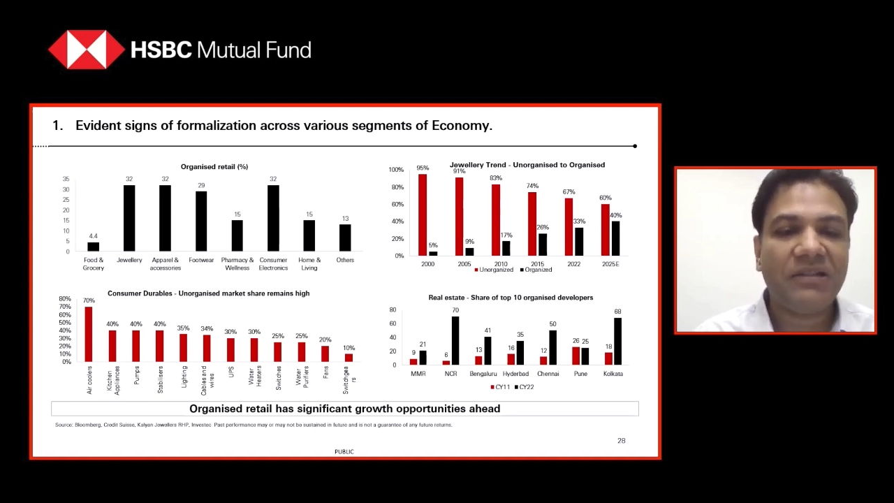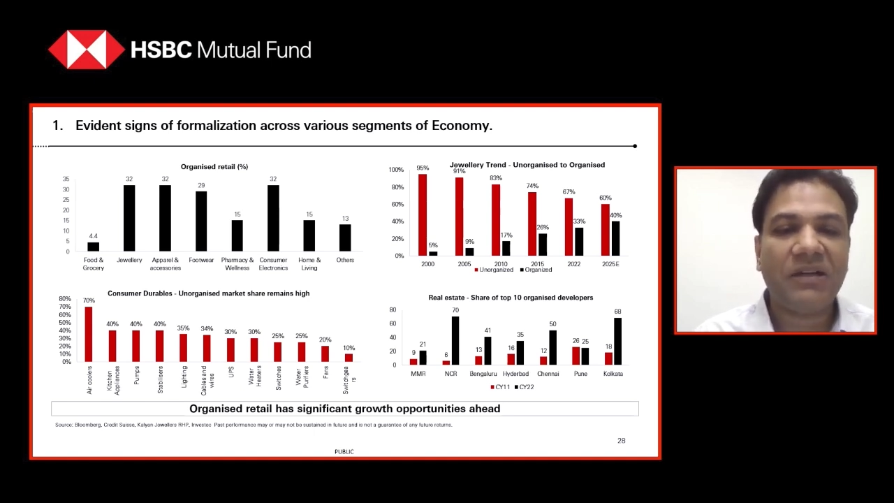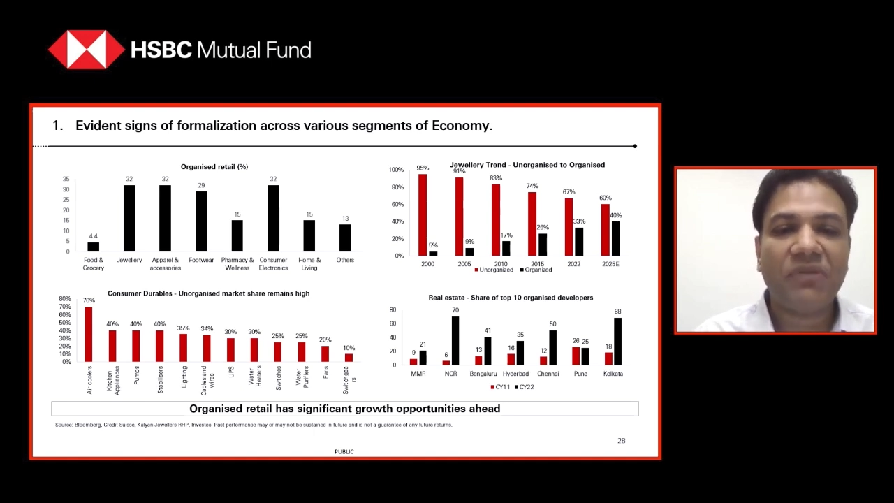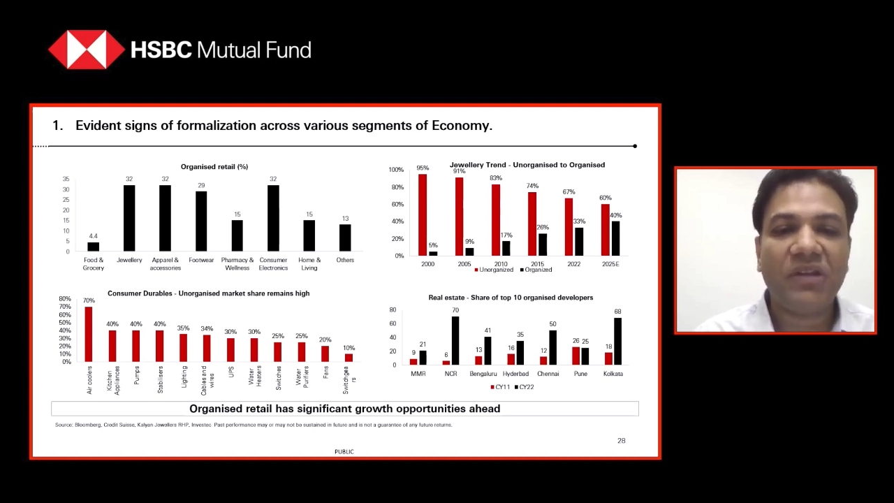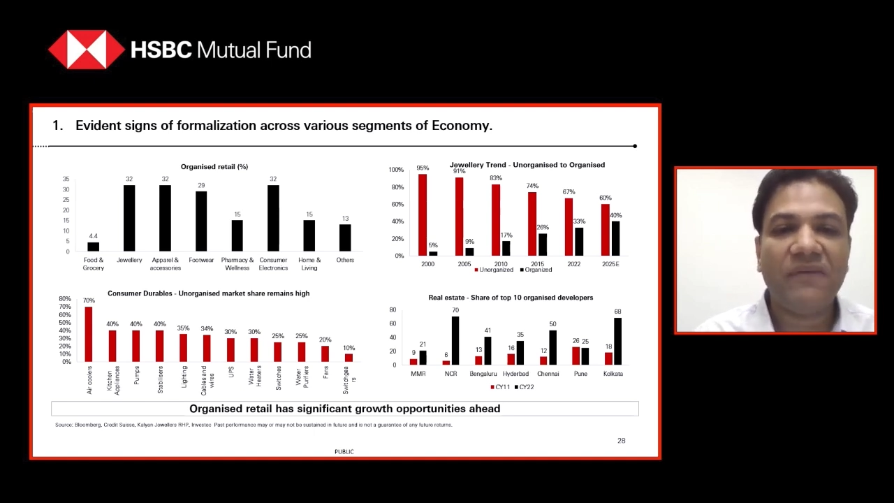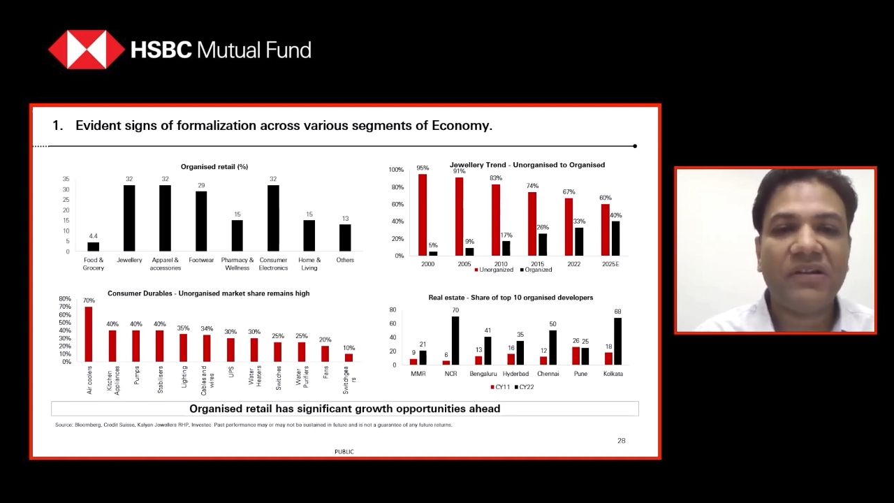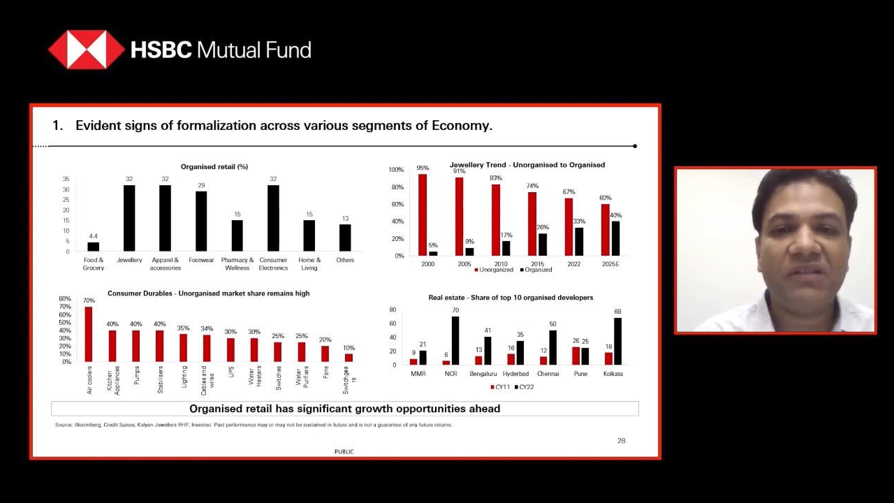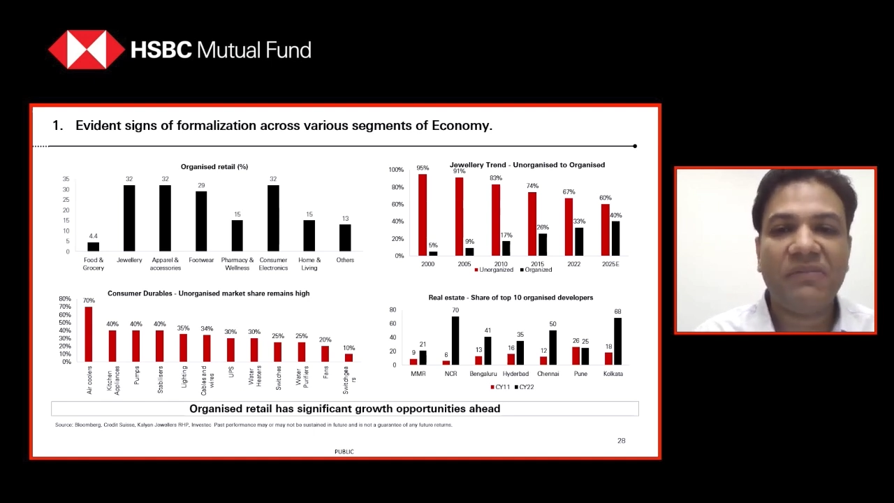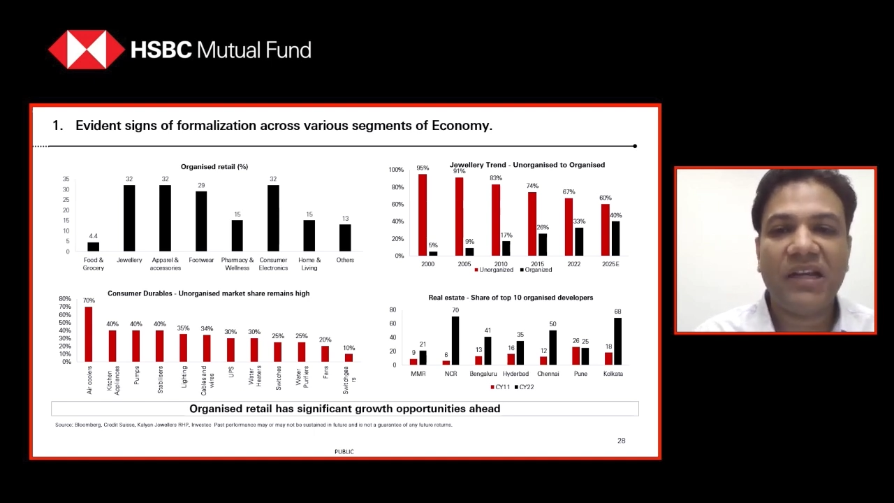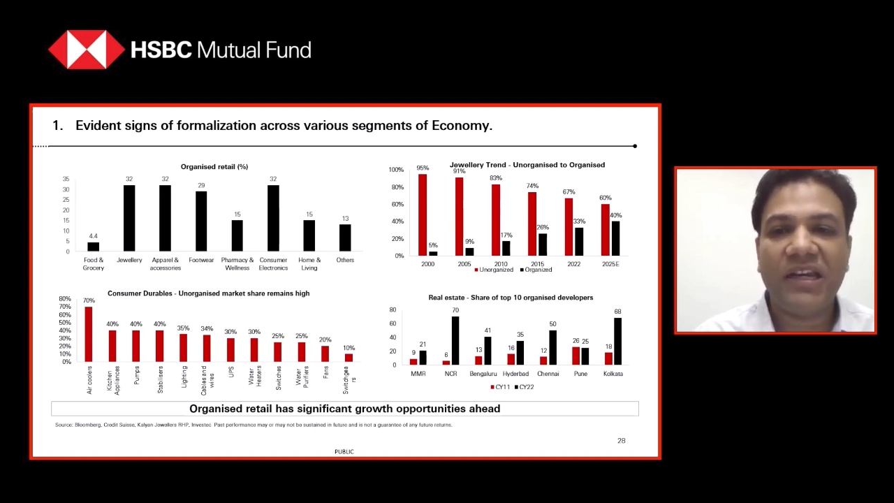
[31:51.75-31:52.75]
something which has
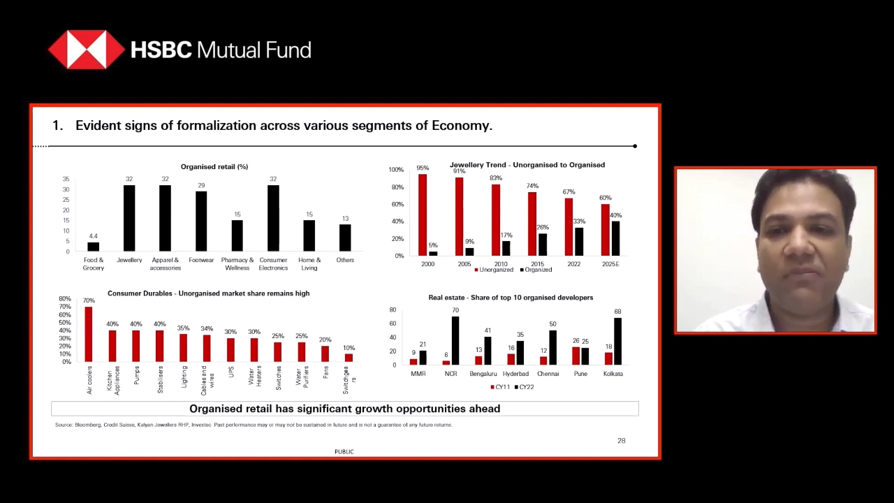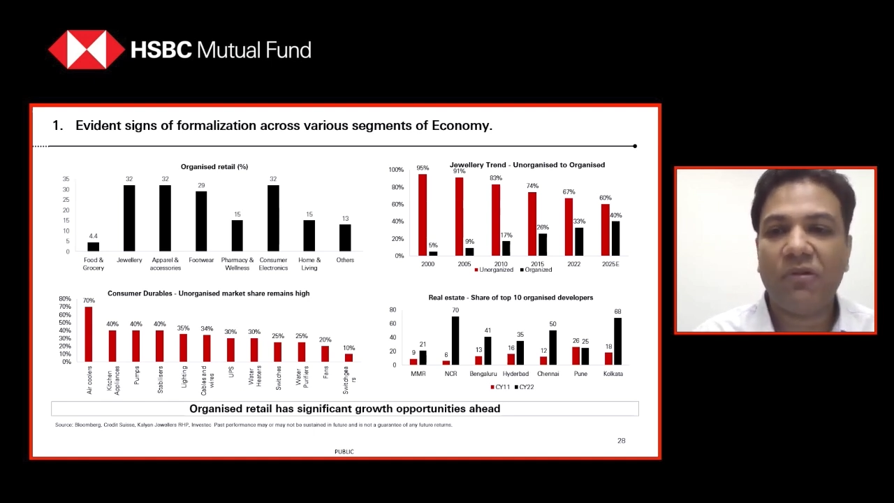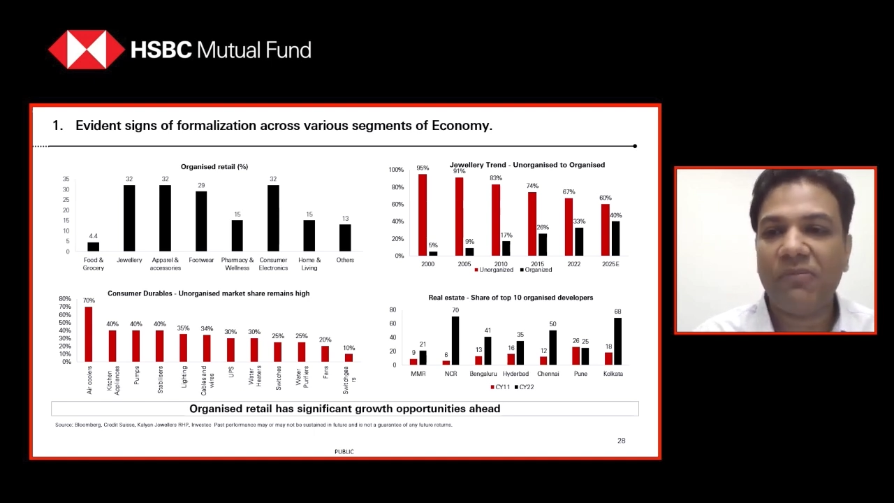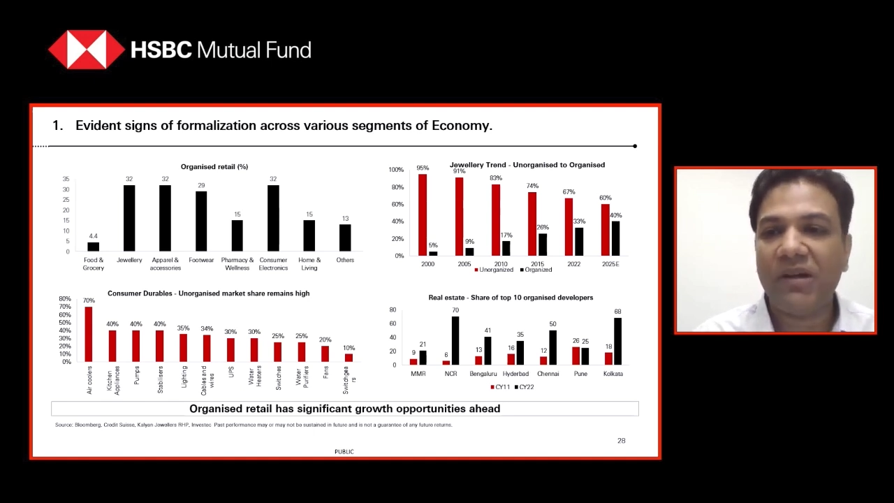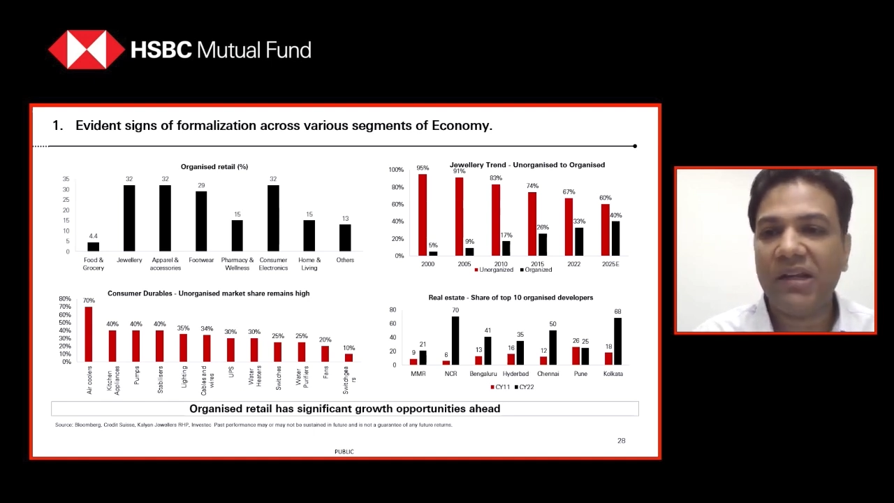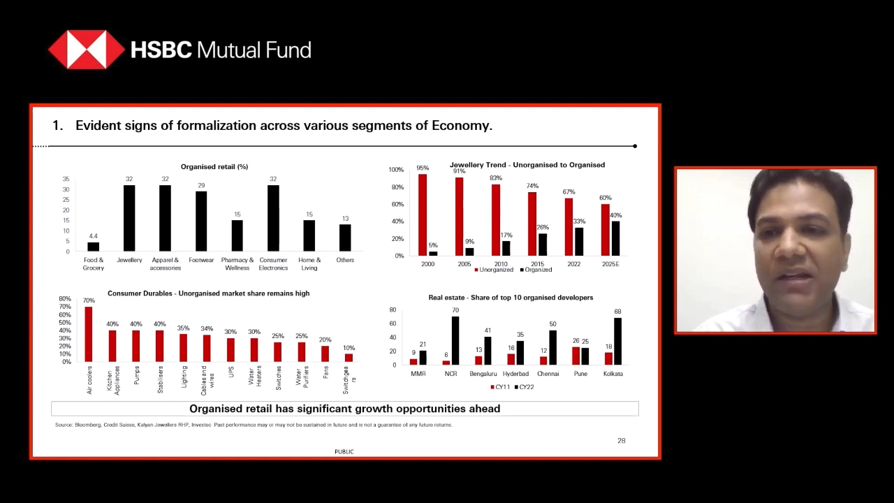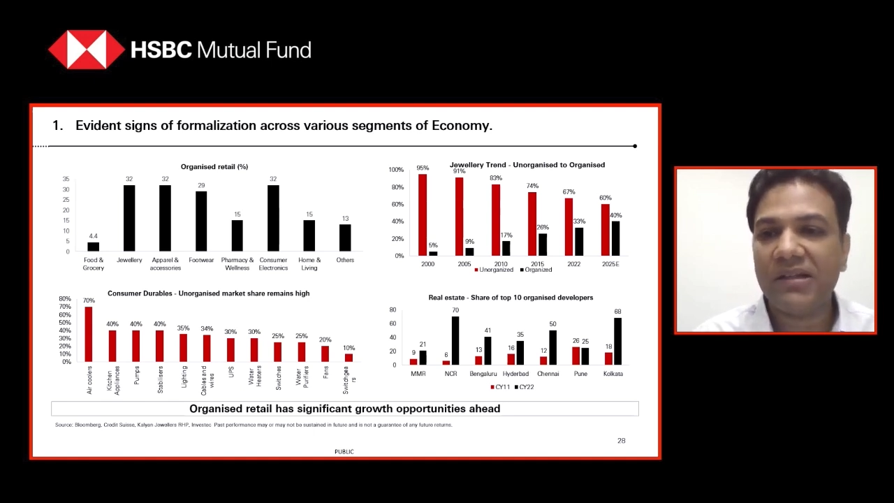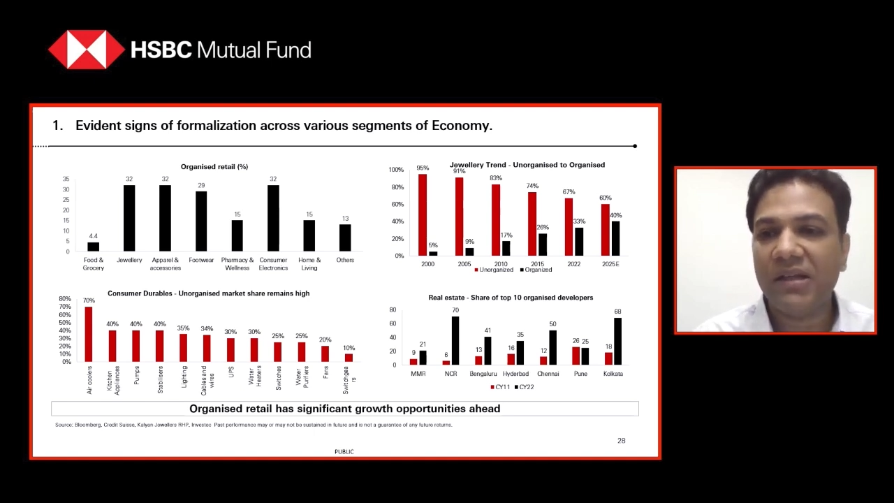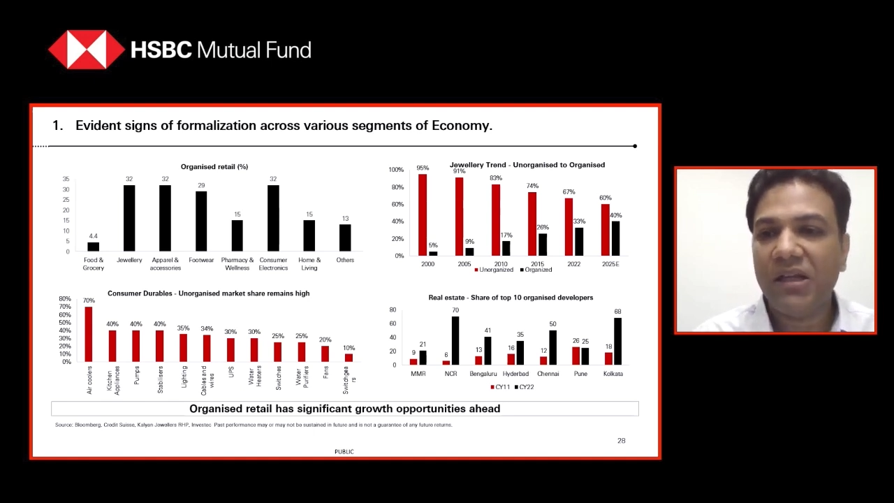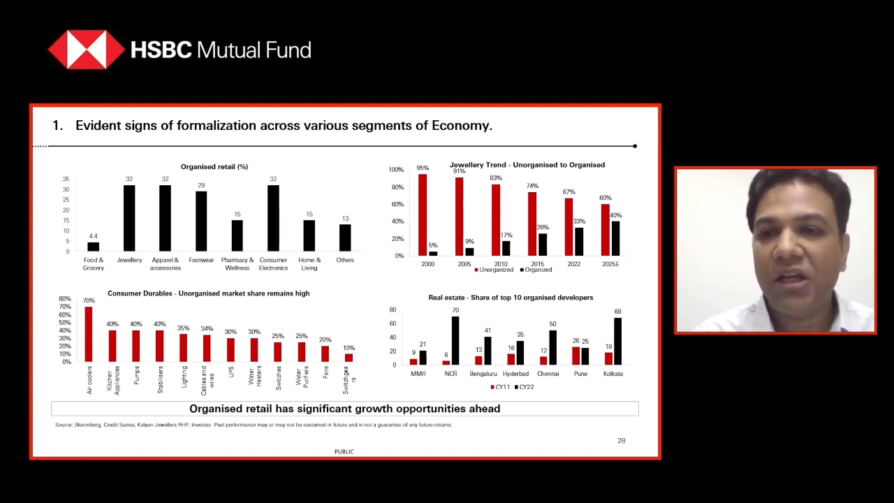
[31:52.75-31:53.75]
been gaining prominence.